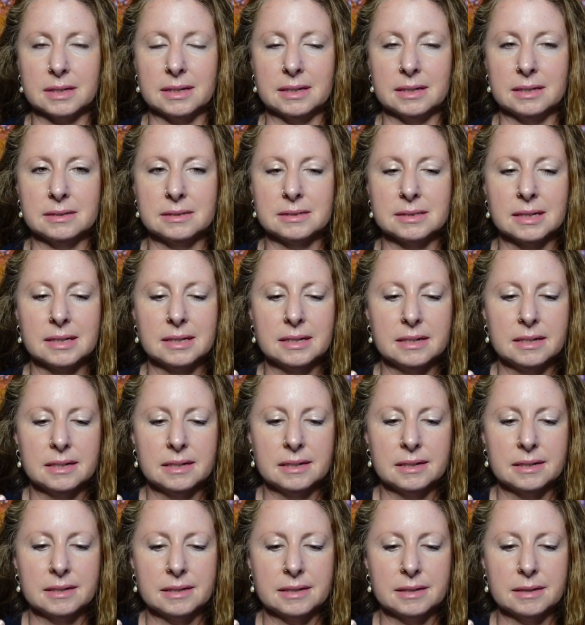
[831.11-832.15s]
And
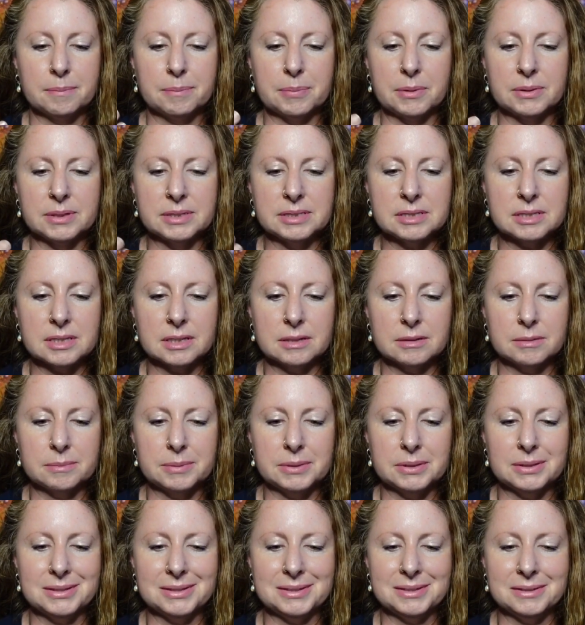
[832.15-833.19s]
the points that are
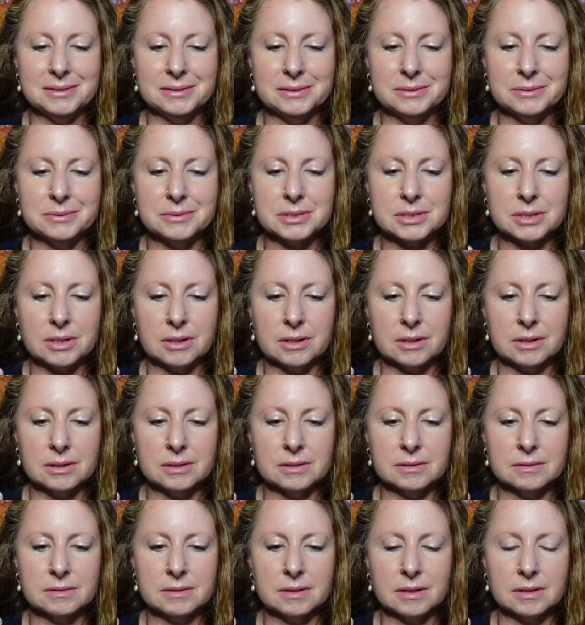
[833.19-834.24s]
being used
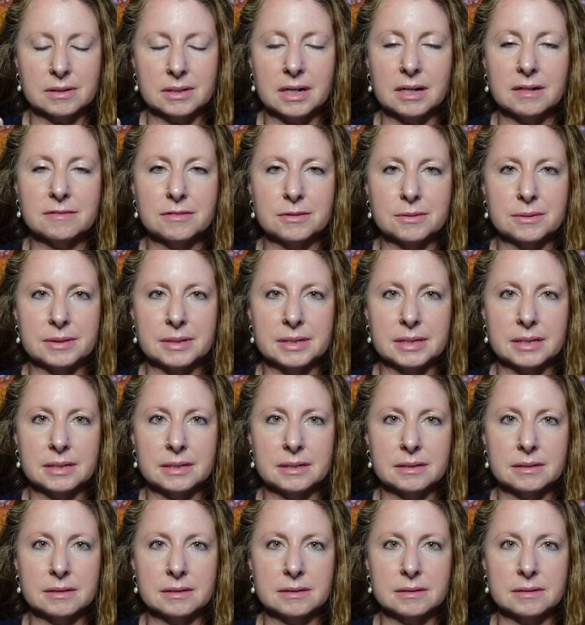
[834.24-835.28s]
are covering